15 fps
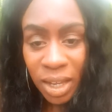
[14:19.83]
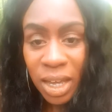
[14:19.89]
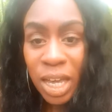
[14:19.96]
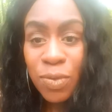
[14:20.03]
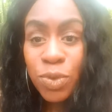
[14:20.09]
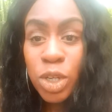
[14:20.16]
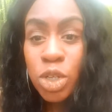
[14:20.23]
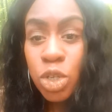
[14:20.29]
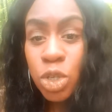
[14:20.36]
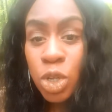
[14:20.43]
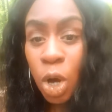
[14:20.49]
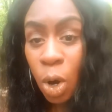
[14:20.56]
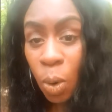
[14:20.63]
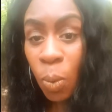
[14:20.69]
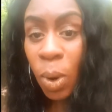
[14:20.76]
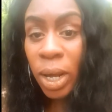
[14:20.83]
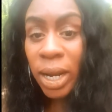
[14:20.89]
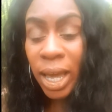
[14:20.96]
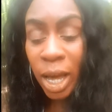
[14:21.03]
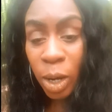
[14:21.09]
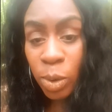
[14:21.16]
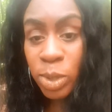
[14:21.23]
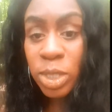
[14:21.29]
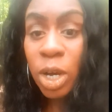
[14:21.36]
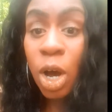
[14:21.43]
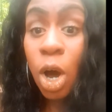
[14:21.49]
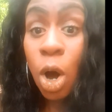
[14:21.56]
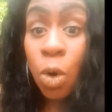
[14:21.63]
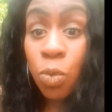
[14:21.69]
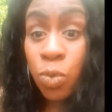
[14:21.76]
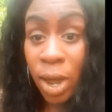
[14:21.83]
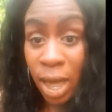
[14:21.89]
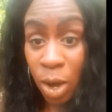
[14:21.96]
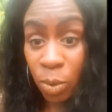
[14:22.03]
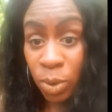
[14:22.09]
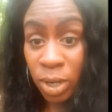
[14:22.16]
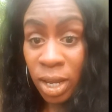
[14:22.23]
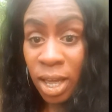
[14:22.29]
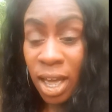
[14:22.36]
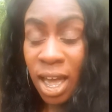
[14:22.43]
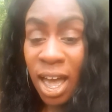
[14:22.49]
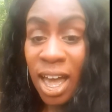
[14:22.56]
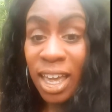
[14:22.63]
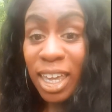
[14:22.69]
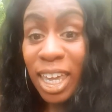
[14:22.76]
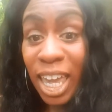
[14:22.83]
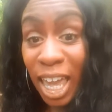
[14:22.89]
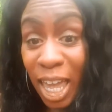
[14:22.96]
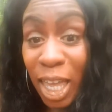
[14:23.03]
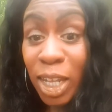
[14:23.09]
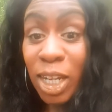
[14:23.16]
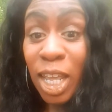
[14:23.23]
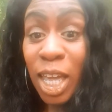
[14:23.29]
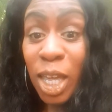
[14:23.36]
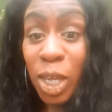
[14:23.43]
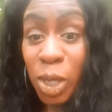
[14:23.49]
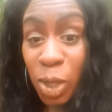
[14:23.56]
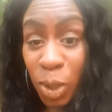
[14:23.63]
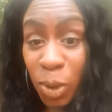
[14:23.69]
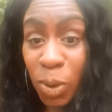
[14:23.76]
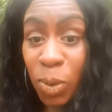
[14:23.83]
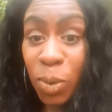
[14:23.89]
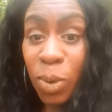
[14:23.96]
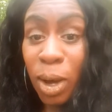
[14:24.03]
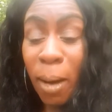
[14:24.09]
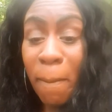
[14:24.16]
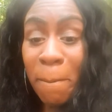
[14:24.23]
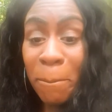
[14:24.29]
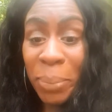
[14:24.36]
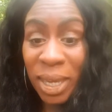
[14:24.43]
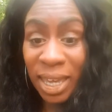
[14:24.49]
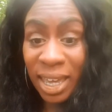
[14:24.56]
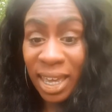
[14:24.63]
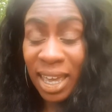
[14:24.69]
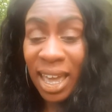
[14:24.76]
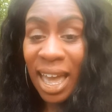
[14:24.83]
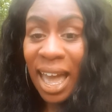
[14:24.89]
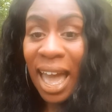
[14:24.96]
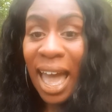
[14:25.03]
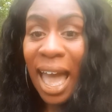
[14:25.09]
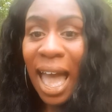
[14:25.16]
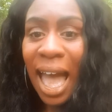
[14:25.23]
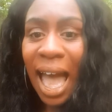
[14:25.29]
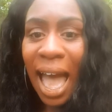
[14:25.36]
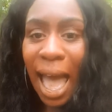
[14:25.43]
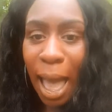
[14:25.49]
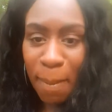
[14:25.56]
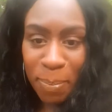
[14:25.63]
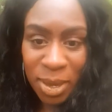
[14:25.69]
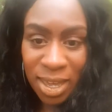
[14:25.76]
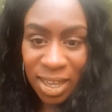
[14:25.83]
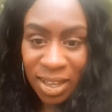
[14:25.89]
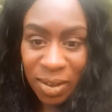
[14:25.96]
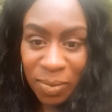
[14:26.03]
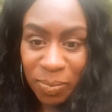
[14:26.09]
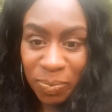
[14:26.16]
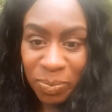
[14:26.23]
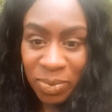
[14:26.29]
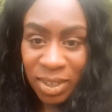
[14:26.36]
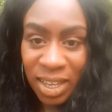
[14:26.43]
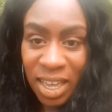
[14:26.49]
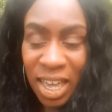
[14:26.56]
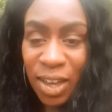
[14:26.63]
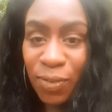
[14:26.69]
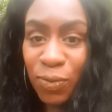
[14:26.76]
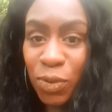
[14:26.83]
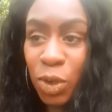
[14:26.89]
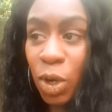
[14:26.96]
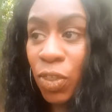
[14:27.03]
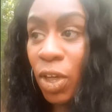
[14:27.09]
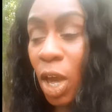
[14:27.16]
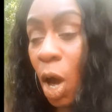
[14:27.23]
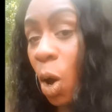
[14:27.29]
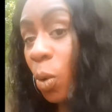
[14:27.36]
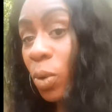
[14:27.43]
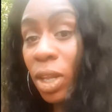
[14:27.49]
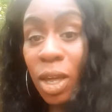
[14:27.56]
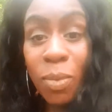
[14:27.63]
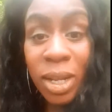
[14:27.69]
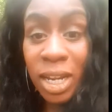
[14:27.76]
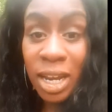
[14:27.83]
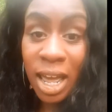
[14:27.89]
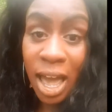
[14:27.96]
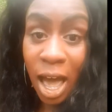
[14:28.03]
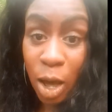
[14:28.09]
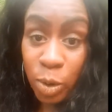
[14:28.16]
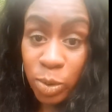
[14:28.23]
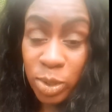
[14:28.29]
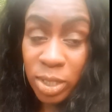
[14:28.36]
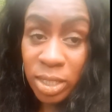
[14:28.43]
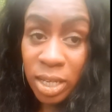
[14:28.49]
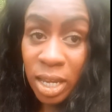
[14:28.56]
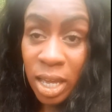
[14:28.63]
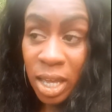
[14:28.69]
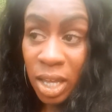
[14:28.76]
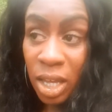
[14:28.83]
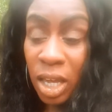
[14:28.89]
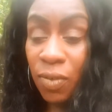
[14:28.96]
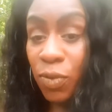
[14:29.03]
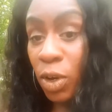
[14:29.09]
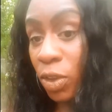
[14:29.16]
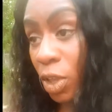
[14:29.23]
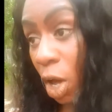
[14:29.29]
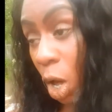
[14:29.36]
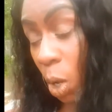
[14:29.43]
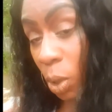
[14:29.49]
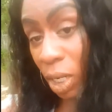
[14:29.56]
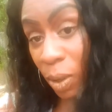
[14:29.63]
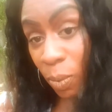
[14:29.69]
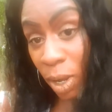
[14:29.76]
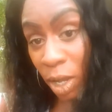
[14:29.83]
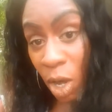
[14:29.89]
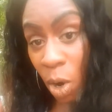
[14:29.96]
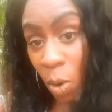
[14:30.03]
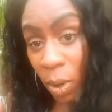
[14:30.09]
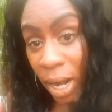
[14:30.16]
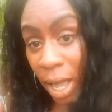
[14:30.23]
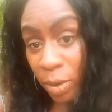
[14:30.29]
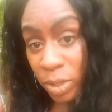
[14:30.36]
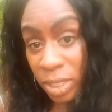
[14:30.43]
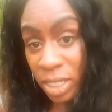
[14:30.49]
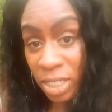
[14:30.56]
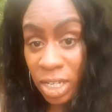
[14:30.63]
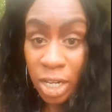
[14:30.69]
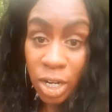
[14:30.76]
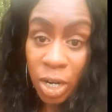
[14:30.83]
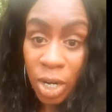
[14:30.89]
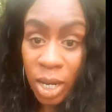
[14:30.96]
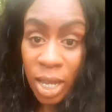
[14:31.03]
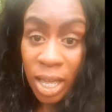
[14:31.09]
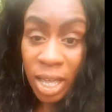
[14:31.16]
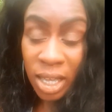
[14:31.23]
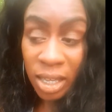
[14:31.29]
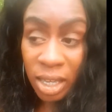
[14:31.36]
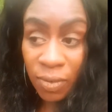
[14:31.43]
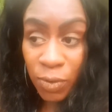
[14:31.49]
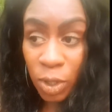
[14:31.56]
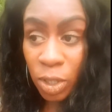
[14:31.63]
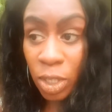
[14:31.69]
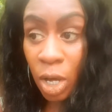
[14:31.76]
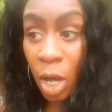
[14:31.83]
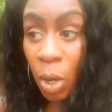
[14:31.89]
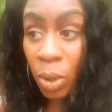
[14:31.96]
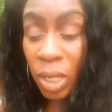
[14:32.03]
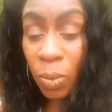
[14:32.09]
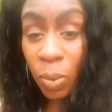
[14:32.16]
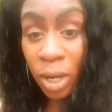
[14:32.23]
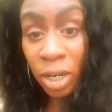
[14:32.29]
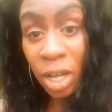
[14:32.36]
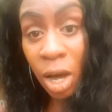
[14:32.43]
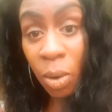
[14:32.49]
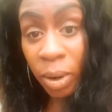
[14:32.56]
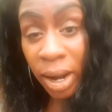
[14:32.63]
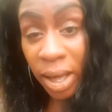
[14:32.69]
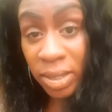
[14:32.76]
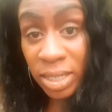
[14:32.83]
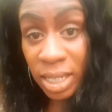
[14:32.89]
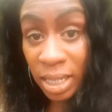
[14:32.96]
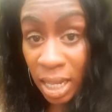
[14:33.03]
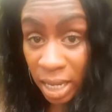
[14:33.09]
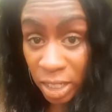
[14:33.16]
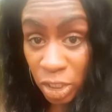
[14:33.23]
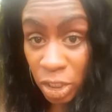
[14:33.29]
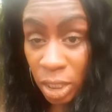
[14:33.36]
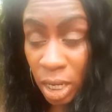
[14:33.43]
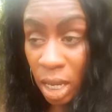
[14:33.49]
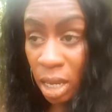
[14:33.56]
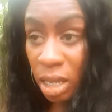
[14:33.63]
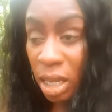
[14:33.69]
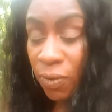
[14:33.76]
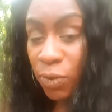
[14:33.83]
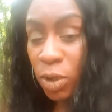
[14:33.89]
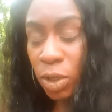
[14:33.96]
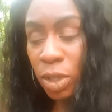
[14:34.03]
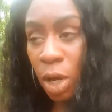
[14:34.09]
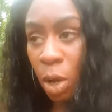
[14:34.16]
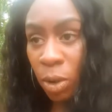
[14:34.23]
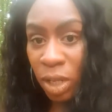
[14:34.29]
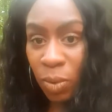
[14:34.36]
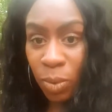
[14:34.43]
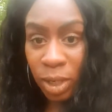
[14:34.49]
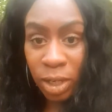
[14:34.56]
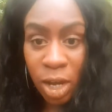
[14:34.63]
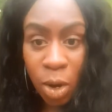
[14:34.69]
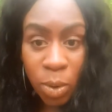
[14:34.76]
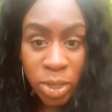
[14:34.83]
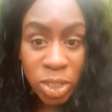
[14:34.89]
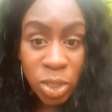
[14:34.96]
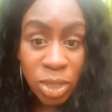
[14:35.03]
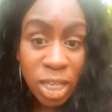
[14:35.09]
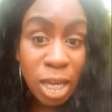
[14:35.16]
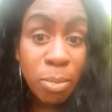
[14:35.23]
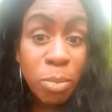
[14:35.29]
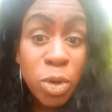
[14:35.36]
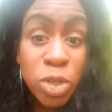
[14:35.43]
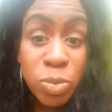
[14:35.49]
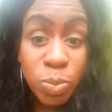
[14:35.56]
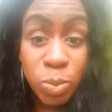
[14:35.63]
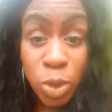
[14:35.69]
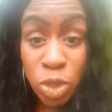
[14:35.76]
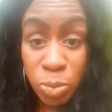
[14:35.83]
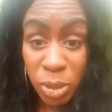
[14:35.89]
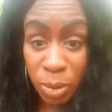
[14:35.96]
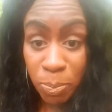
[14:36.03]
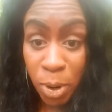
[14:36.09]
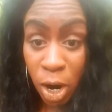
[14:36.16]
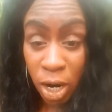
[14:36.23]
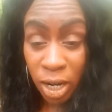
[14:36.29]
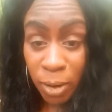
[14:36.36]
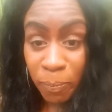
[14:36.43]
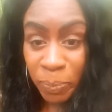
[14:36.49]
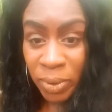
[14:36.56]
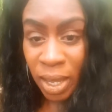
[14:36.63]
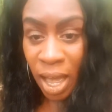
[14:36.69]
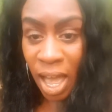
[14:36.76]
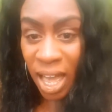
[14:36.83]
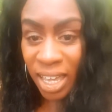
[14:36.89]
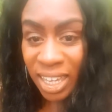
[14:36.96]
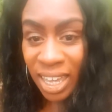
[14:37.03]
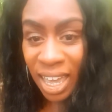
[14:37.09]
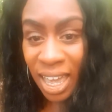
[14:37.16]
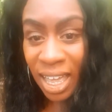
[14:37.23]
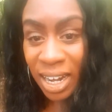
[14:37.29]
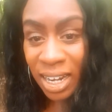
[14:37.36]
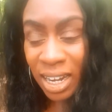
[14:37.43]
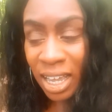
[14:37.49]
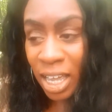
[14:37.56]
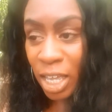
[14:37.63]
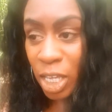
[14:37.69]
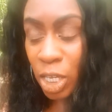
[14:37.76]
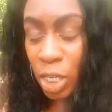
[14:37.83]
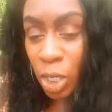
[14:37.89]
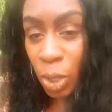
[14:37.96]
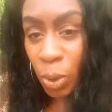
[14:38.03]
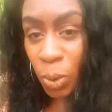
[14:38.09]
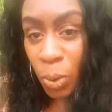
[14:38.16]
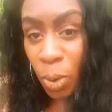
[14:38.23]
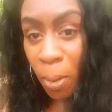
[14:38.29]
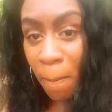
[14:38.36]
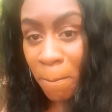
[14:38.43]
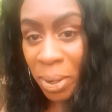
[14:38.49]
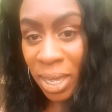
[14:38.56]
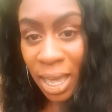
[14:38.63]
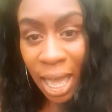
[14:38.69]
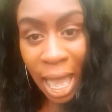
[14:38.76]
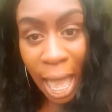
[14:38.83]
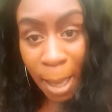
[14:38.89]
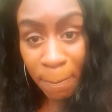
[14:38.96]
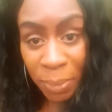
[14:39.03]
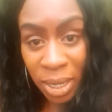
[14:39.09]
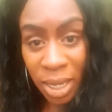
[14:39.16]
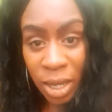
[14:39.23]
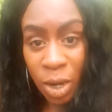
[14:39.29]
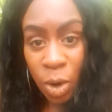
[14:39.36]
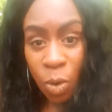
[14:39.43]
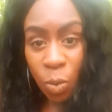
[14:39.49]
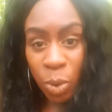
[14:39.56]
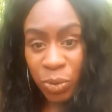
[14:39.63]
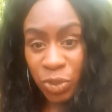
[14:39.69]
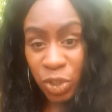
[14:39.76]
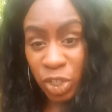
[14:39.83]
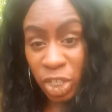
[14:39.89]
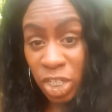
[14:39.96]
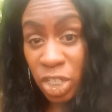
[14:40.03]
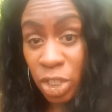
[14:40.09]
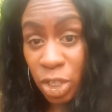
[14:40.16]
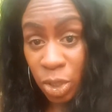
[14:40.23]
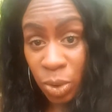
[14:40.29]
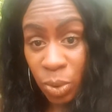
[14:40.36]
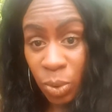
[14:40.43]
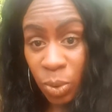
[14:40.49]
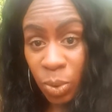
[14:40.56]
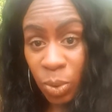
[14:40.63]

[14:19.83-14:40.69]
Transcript: If there's no one else around, can you be happy? If you're the only one in the house, if you're the only one going out to dinner, if you're the only one going out to lunch, if you're the only one going to the amusement park, can you be happy with just you?